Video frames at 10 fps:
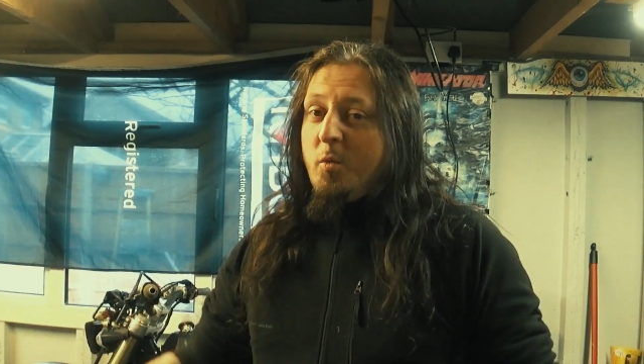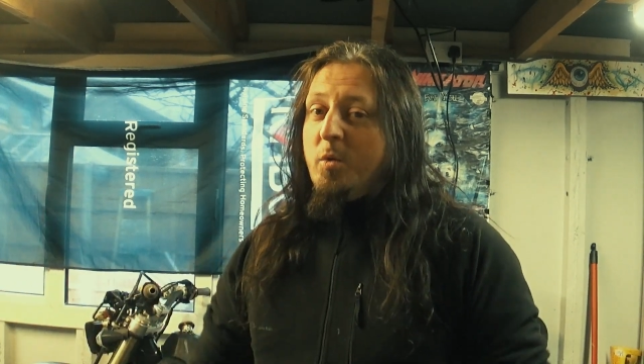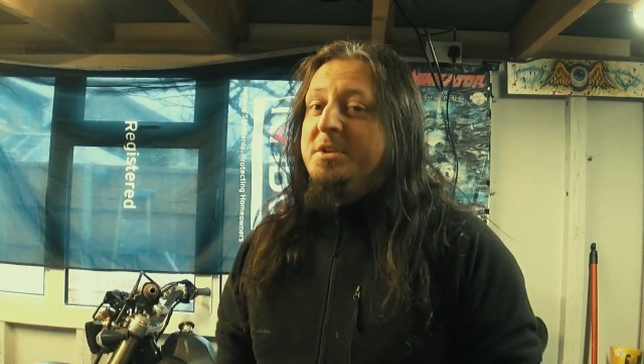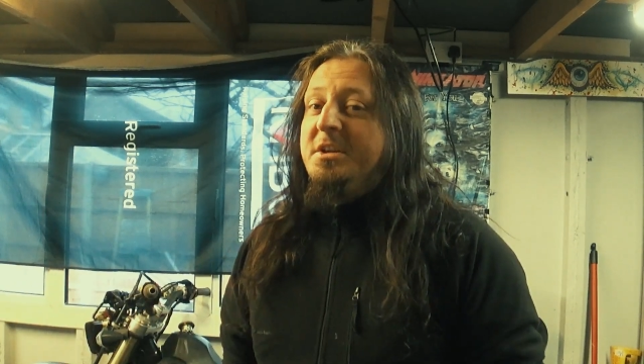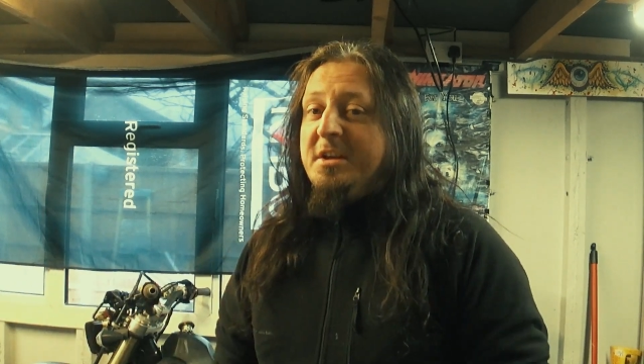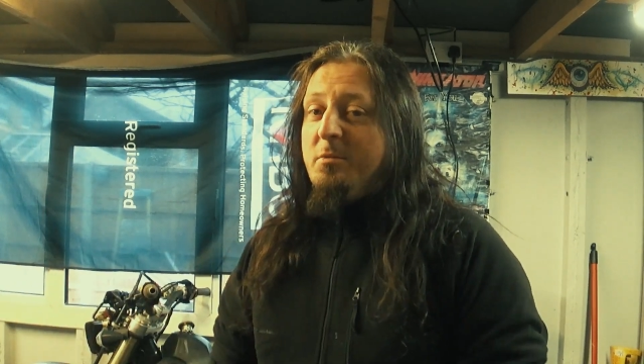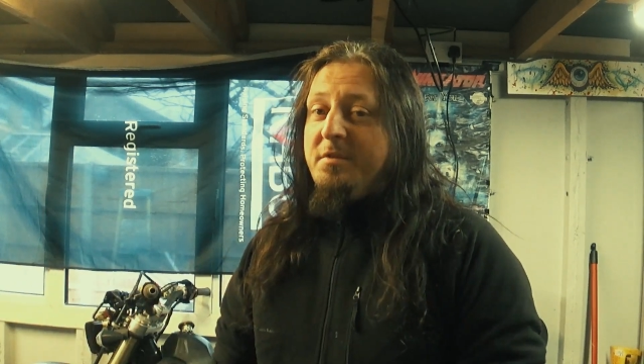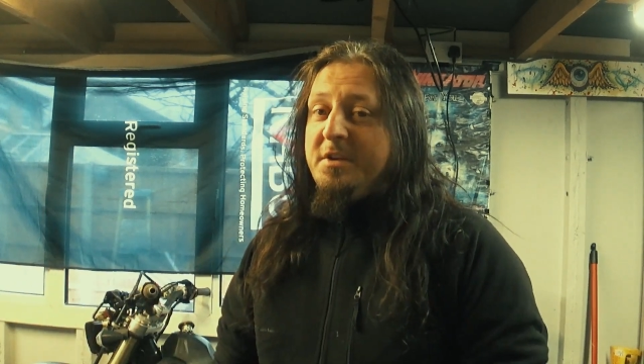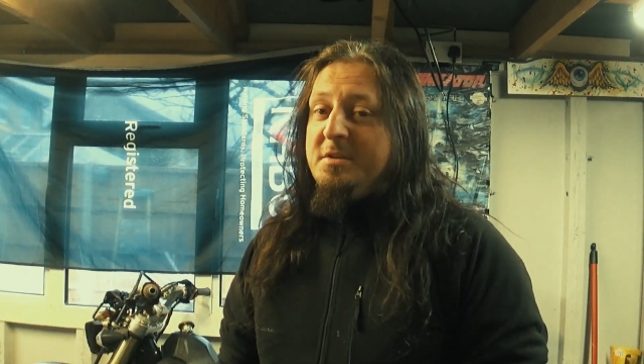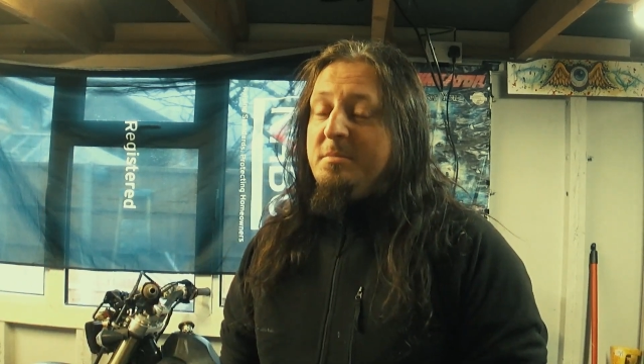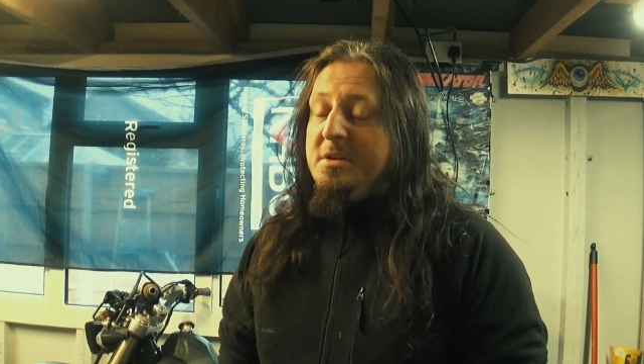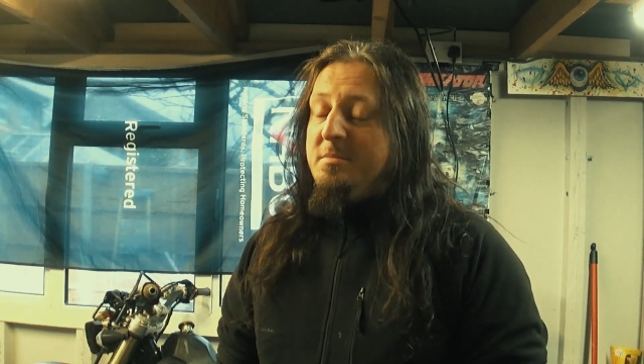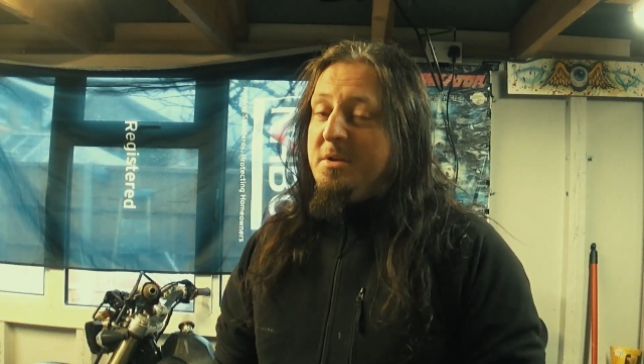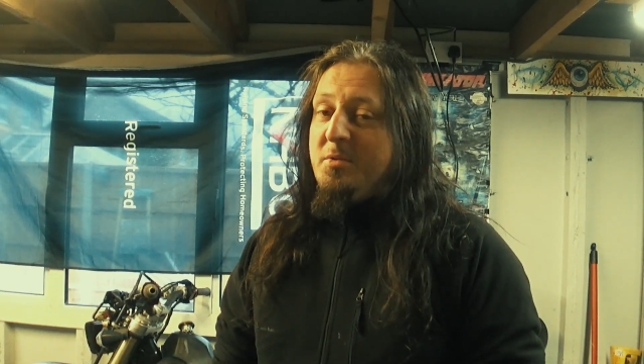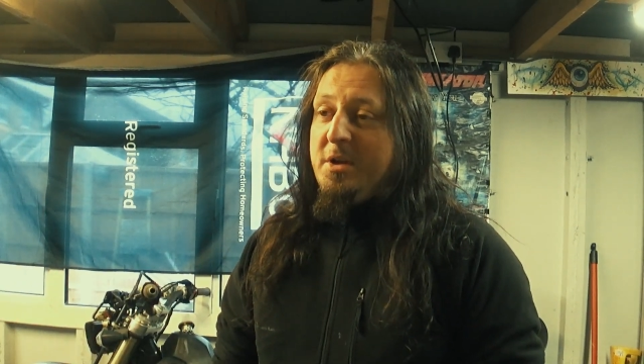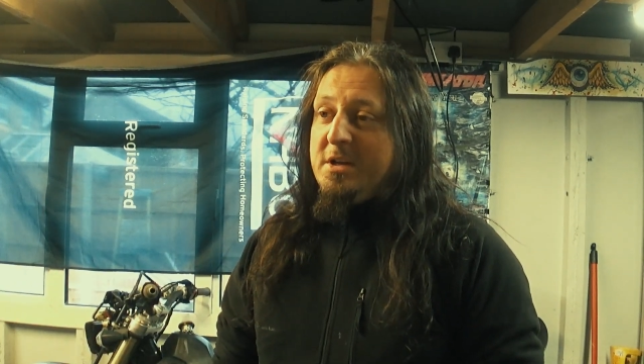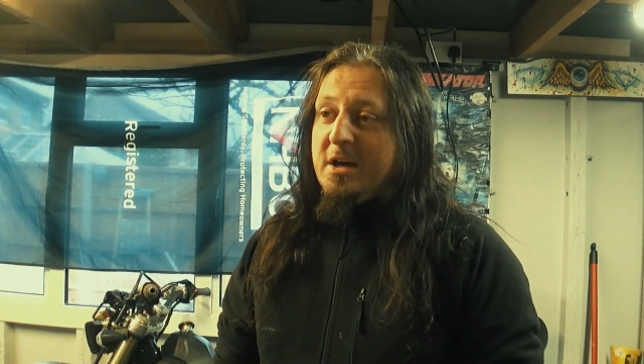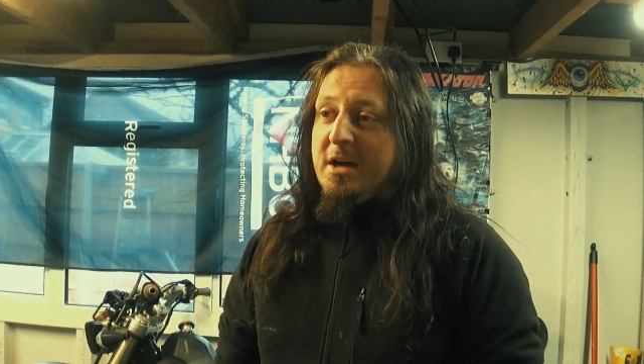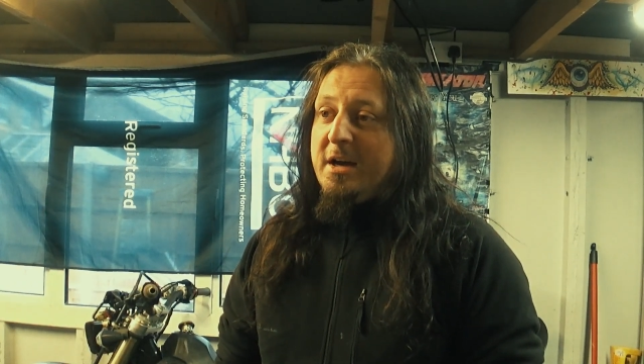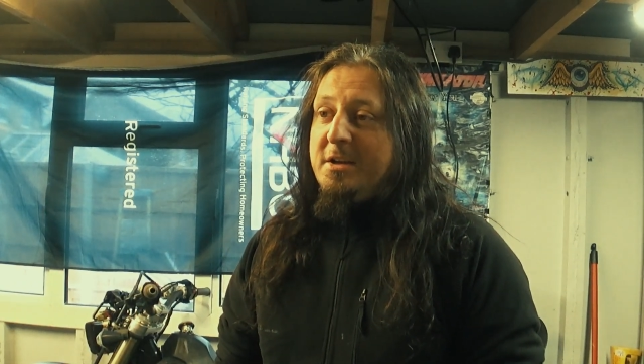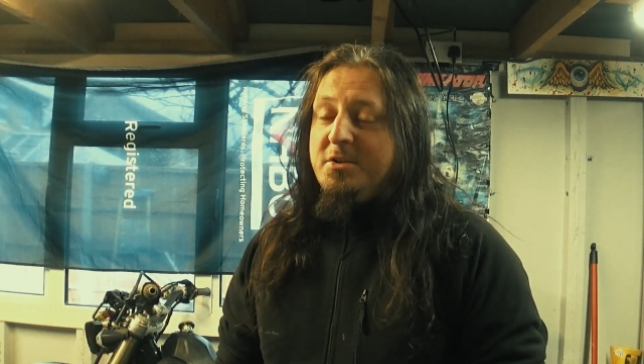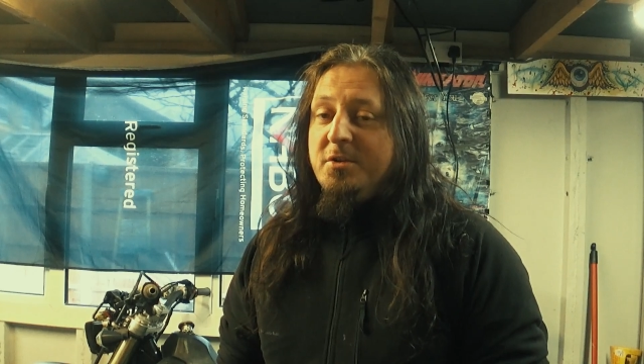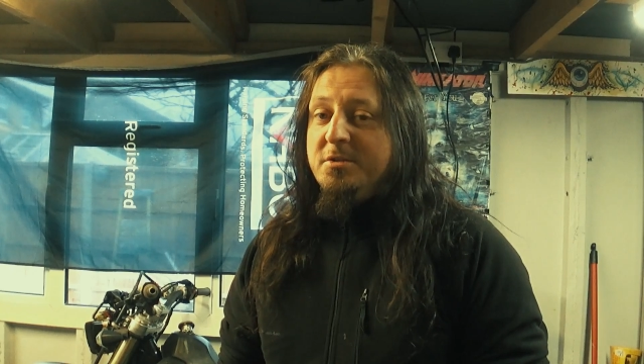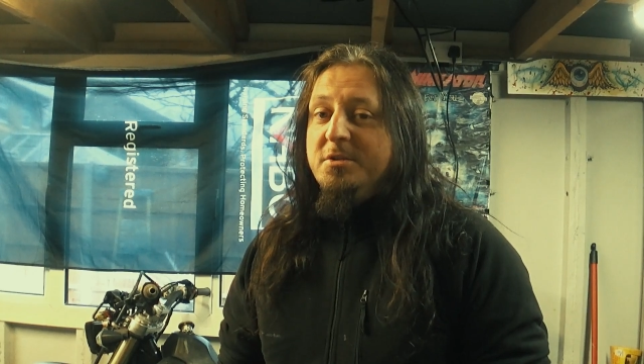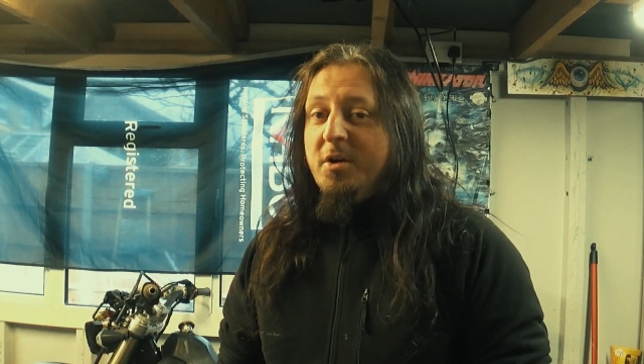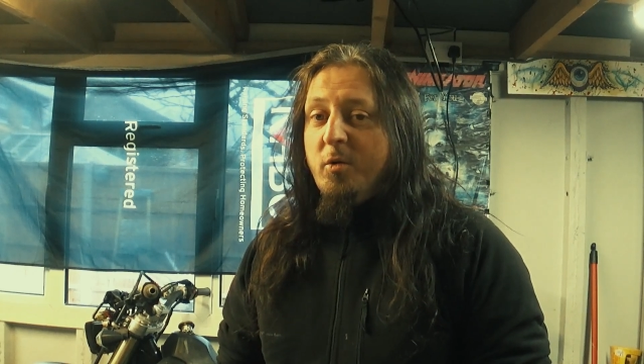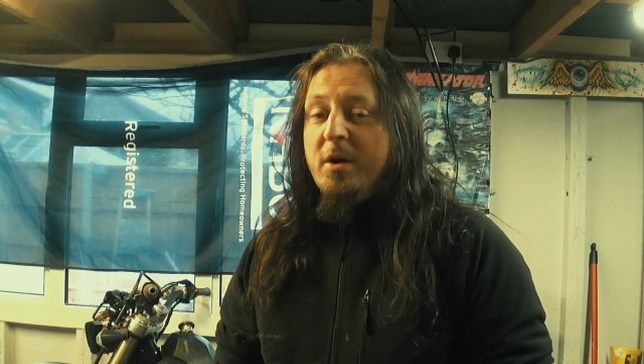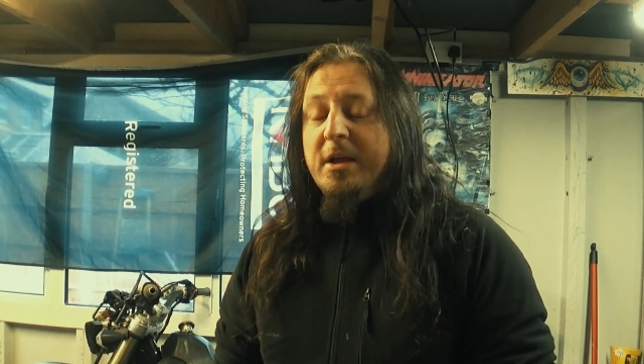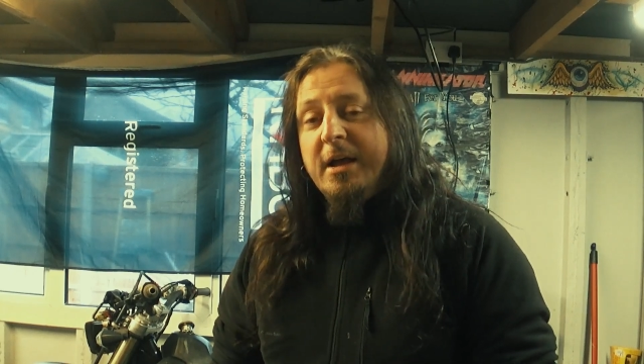what they did with it in between, I don't know.